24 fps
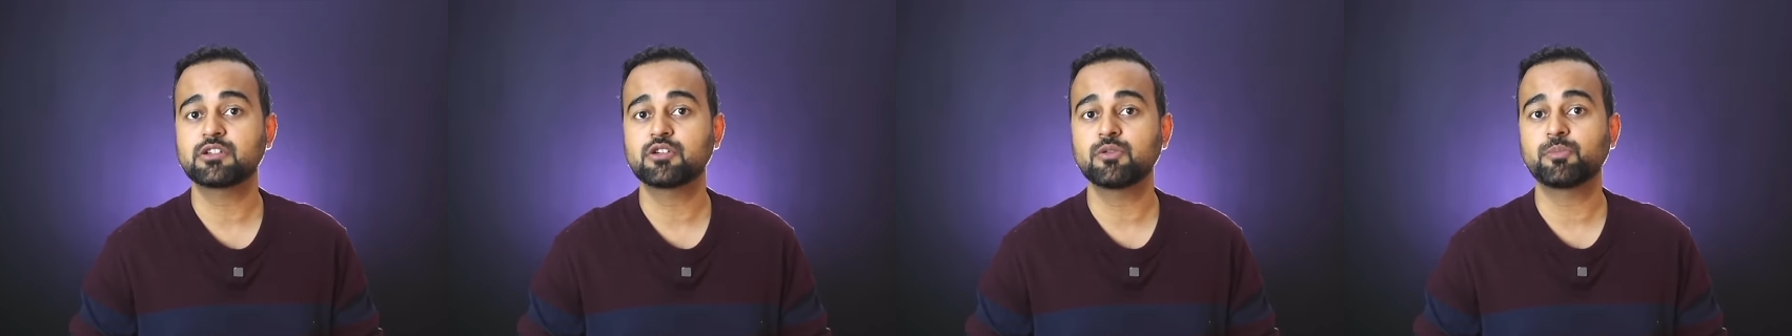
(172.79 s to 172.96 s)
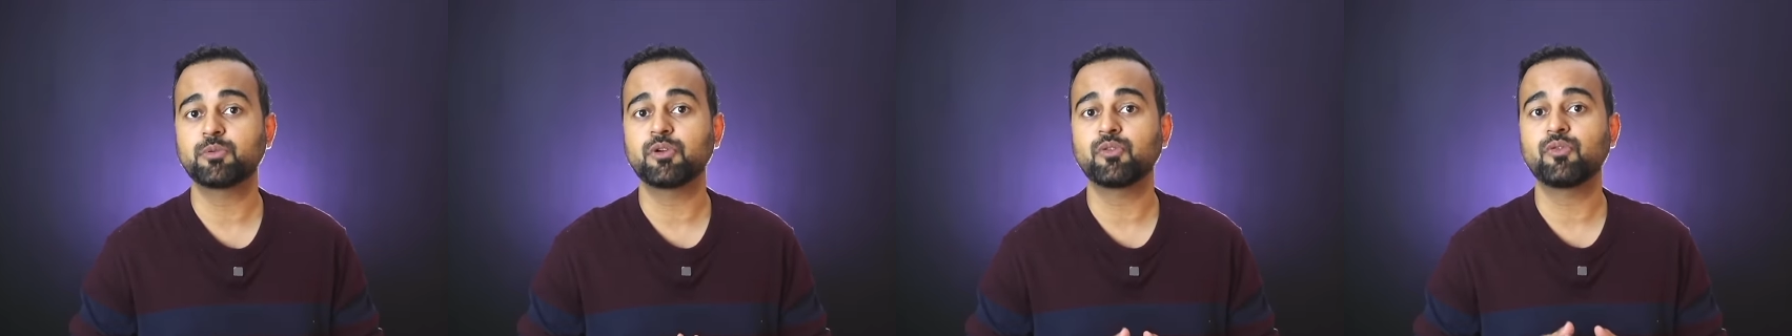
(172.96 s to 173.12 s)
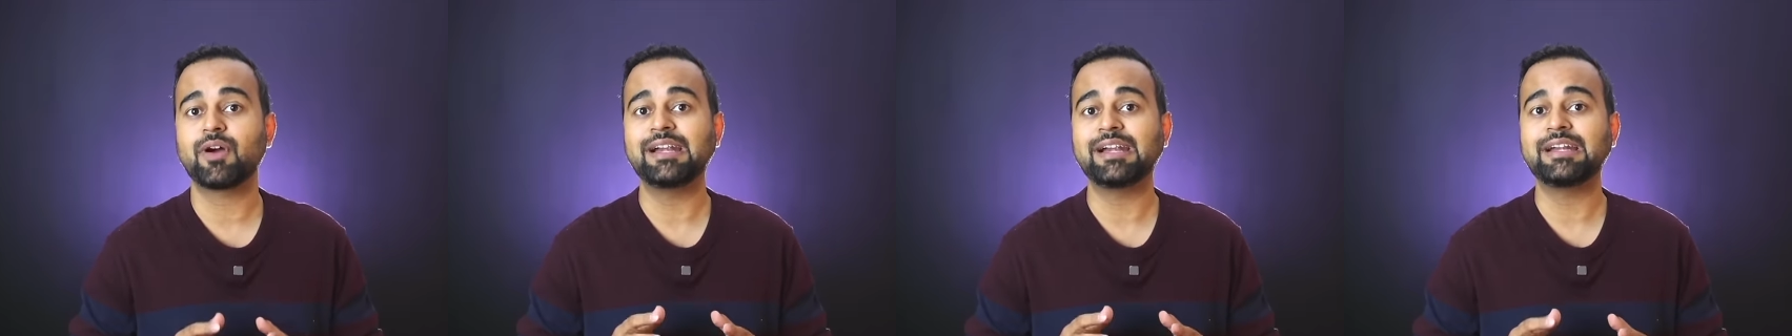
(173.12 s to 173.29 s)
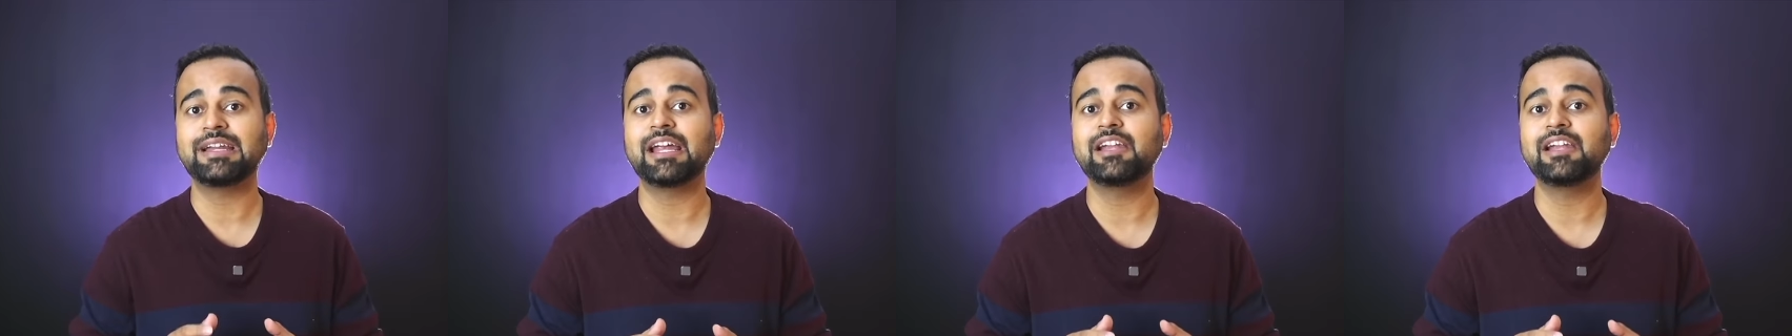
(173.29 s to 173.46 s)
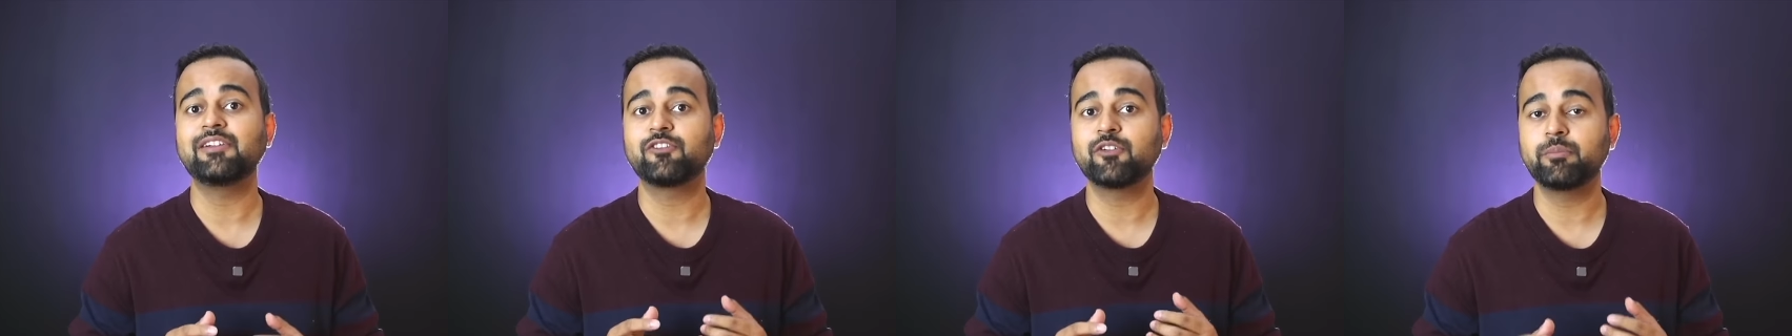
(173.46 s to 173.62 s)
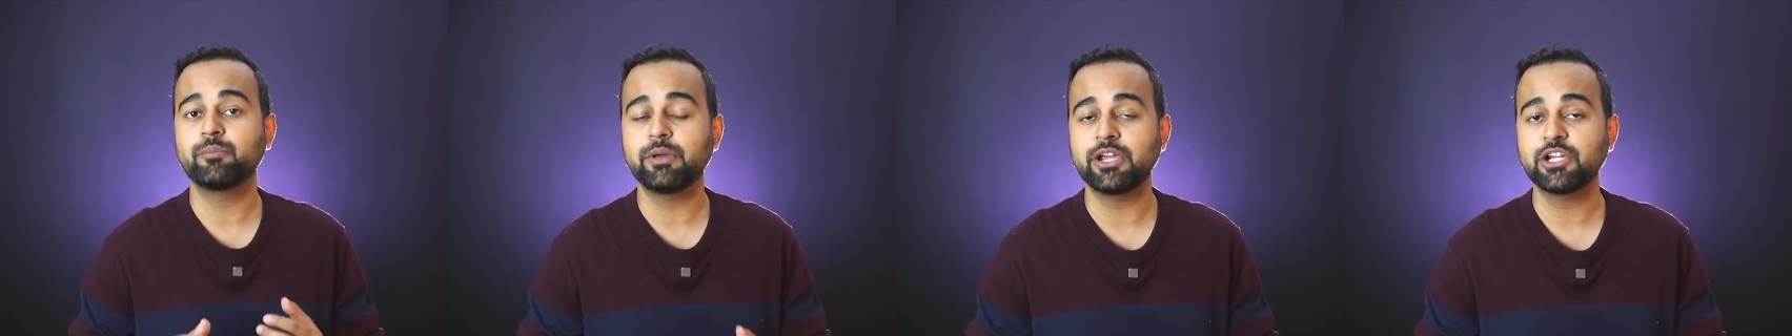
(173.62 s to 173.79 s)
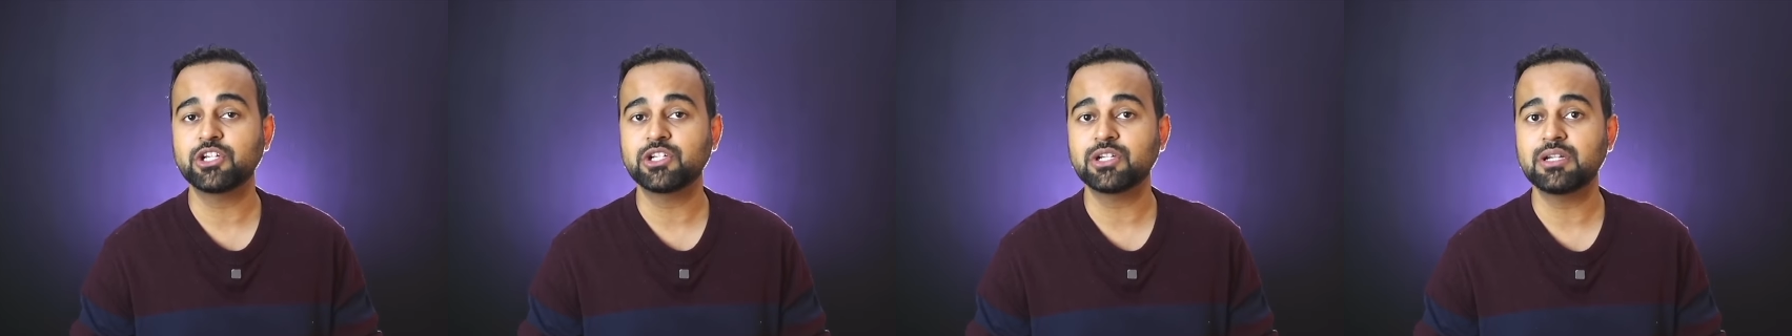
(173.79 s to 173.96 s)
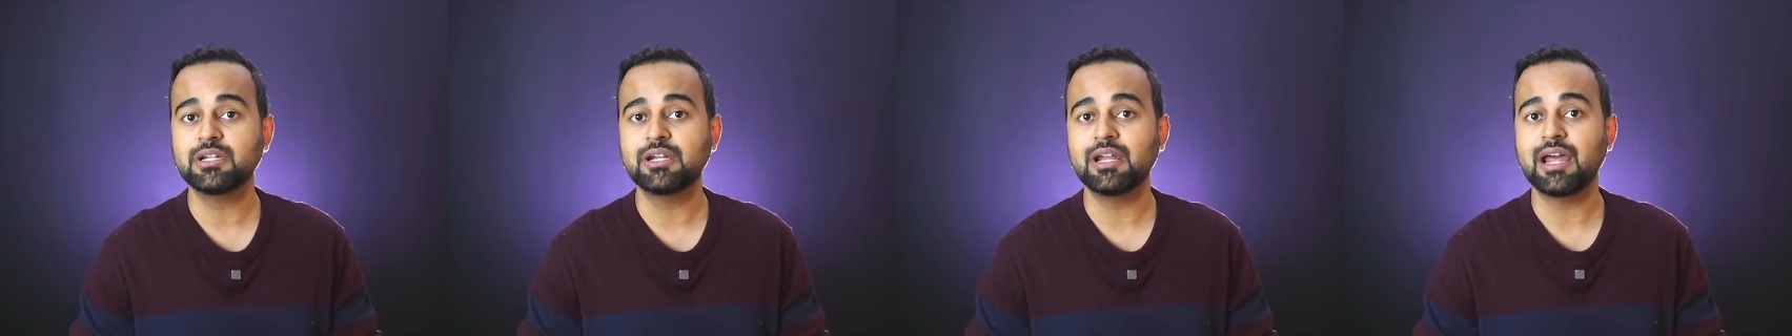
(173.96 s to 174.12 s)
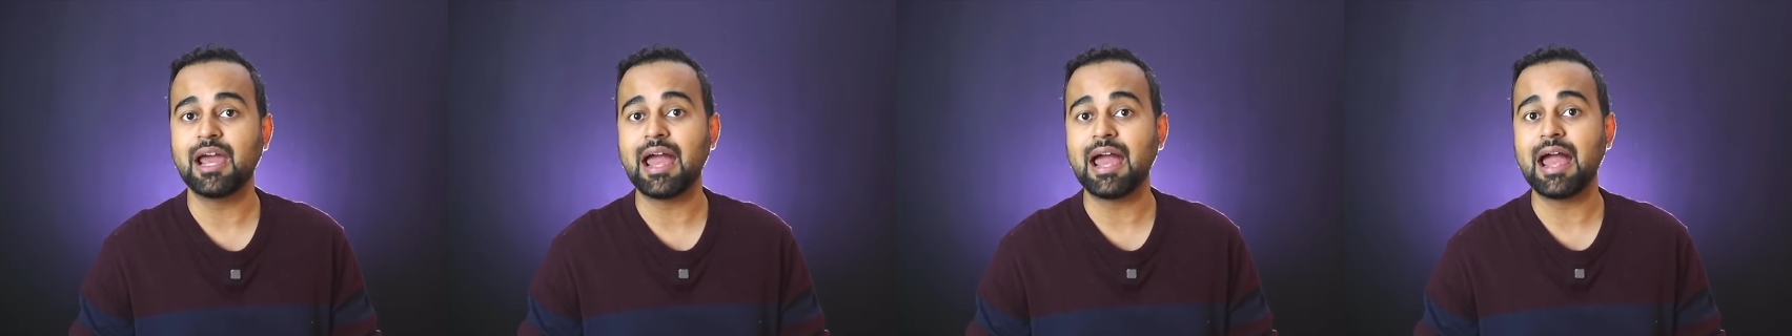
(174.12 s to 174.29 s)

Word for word: to provide information